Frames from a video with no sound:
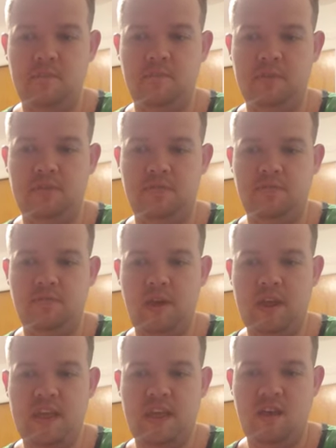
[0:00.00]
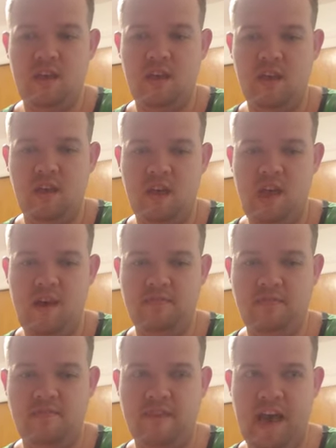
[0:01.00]
But three
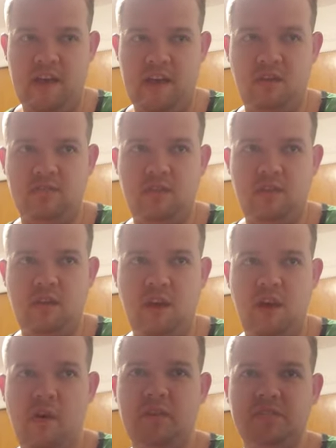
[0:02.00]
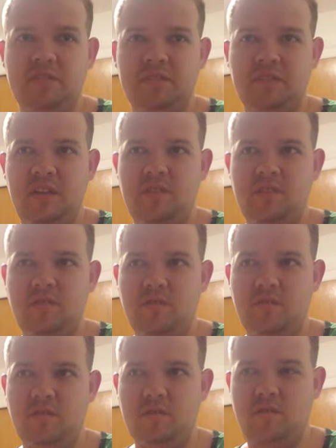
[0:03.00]
of the founders coexisted
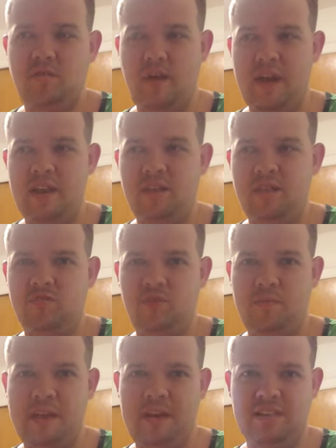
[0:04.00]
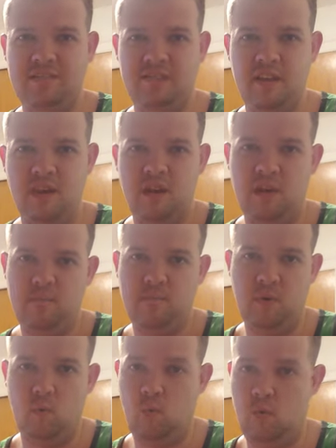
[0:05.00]
quite tremendously
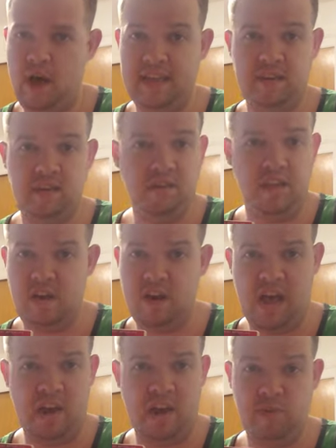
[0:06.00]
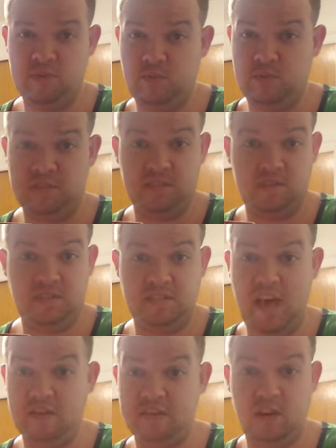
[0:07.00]
but one did not, which was
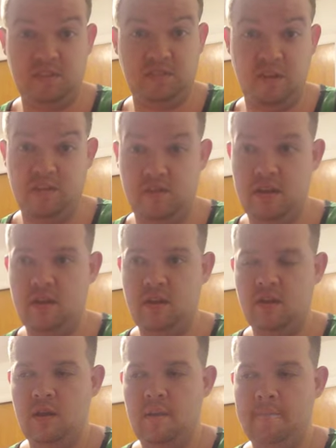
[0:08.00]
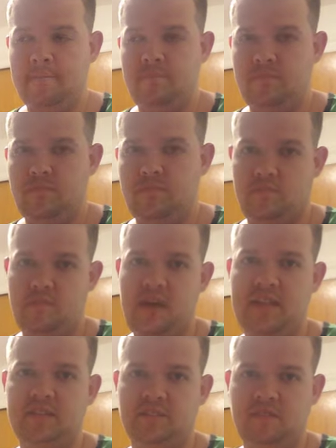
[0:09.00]
Salazar Slytherin.
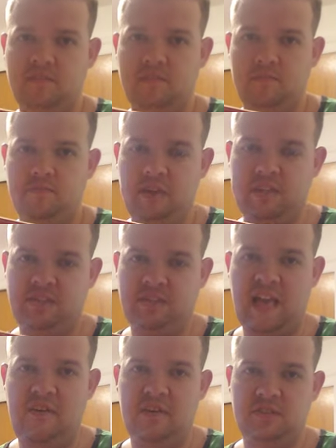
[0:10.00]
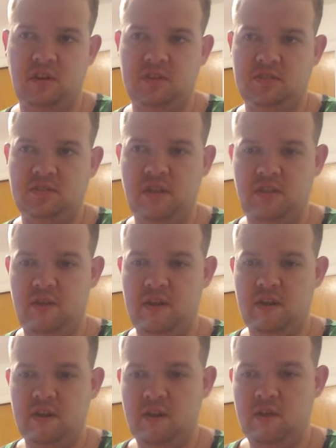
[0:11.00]
And but Salazar
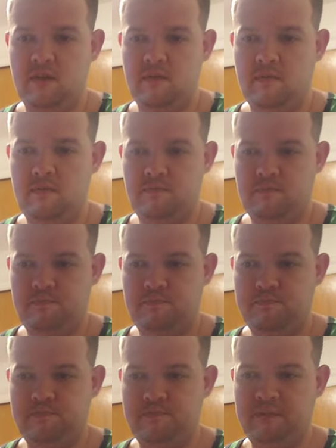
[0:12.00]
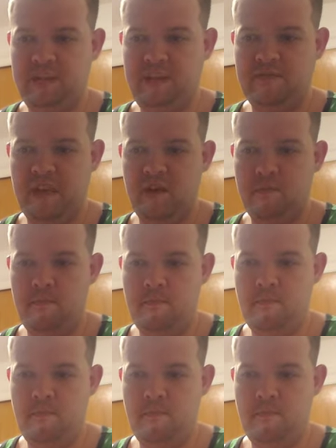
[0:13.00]
Slytherin believed that